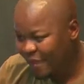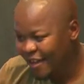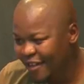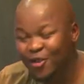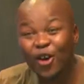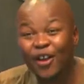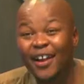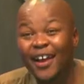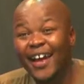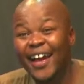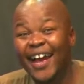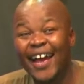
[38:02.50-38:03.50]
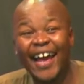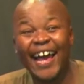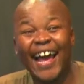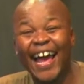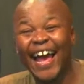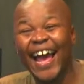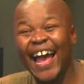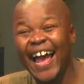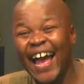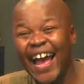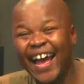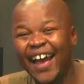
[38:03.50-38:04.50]
It's gone.
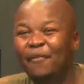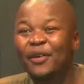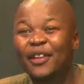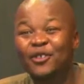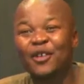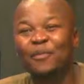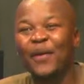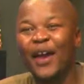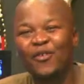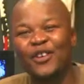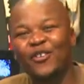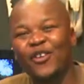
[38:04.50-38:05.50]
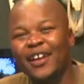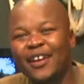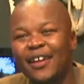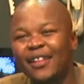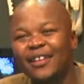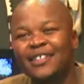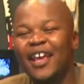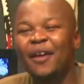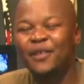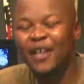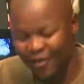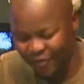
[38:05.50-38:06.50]
But that was a penguin, right? That's
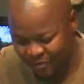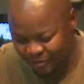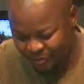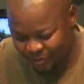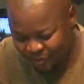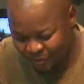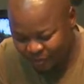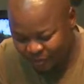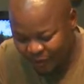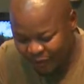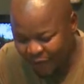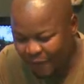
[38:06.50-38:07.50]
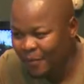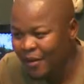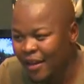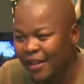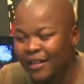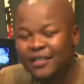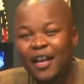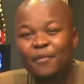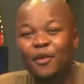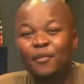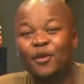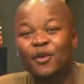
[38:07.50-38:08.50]
Cape Town. That's Cape
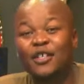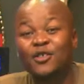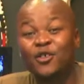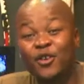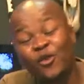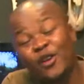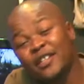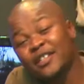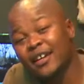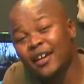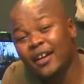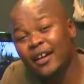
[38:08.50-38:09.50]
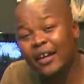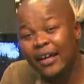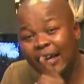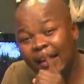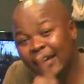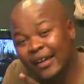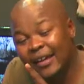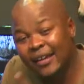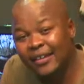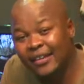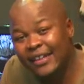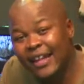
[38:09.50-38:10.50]
Town, because it's so interesting. Uh,
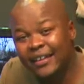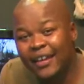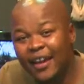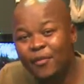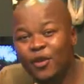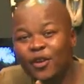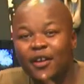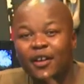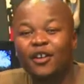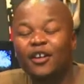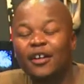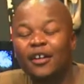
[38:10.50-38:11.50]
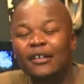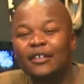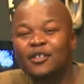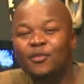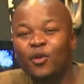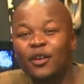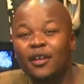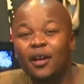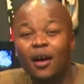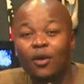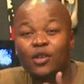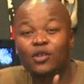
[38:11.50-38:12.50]
that camera, this morning,
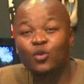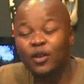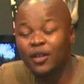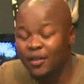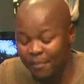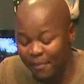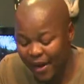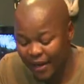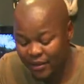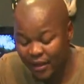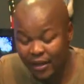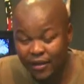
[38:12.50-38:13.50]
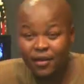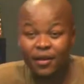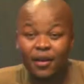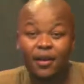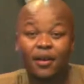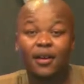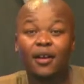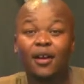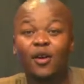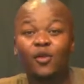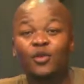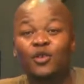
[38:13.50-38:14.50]
I was with Matt, and uh,
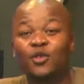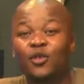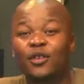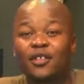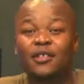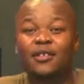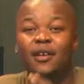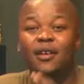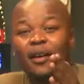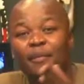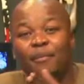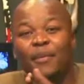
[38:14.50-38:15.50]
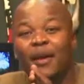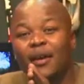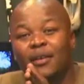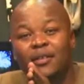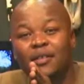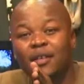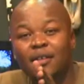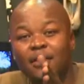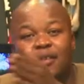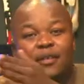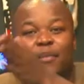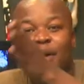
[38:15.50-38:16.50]
we saw this uh, person
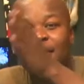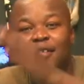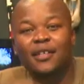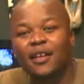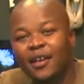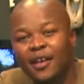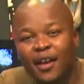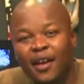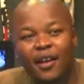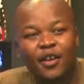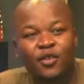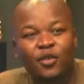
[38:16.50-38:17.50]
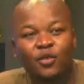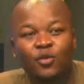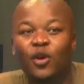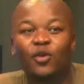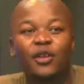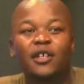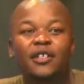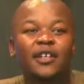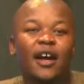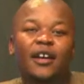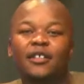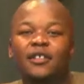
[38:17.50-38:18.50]
passing, and I thought we were only
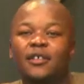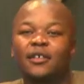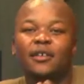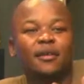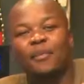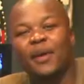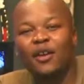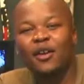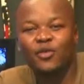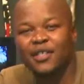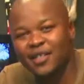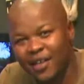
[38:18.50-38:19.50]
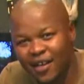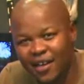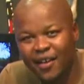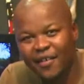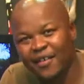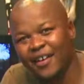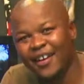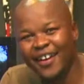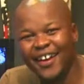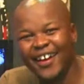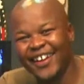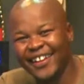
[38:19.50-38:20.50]
targeting penguins.
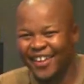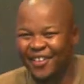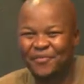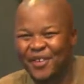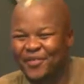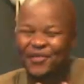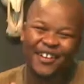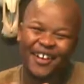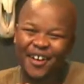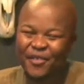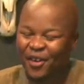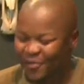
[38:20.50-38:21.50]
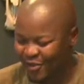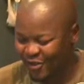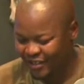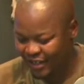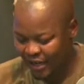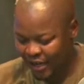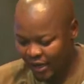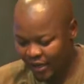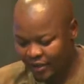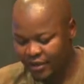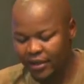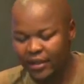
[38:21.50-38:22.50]
There are people coming up, because
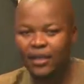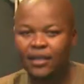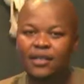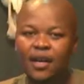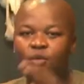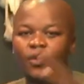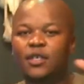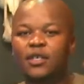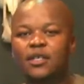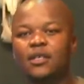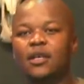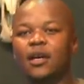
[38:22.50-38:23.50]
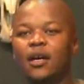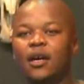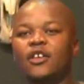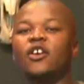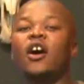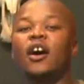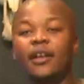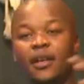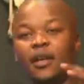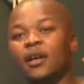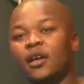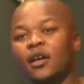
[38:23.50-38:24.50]
it's, it's someone's uh, yard.
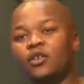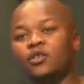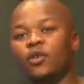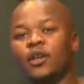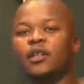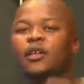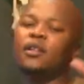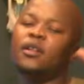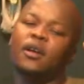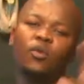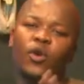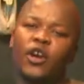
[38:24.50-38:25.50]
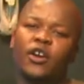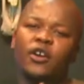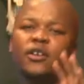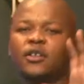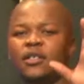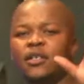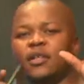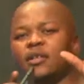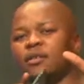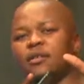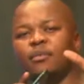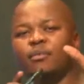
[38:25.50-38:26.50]
So I think there are workers
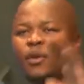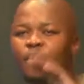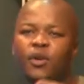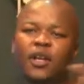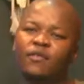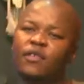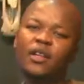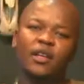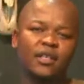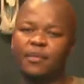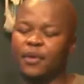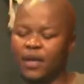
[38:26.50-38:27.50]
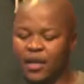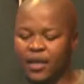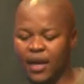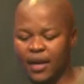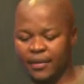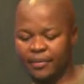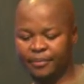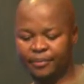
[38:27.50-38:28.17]
and some people living there, something like that.